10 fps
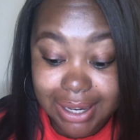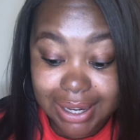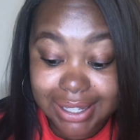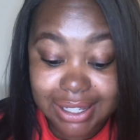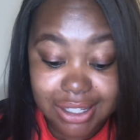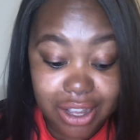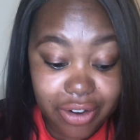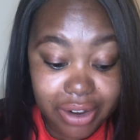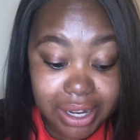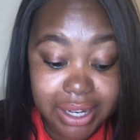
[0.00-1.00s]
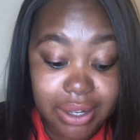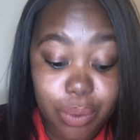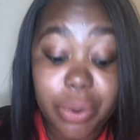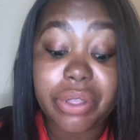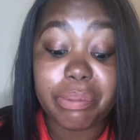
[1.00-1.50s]
necessarily
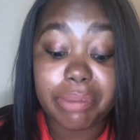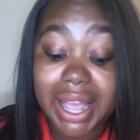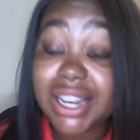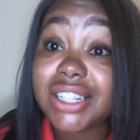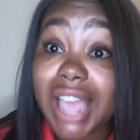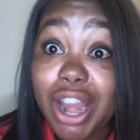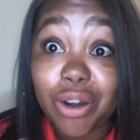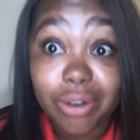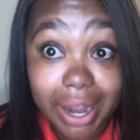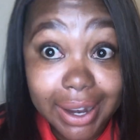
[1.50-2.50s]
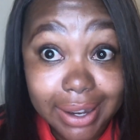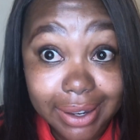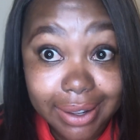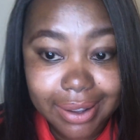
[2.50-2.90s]
with money directly,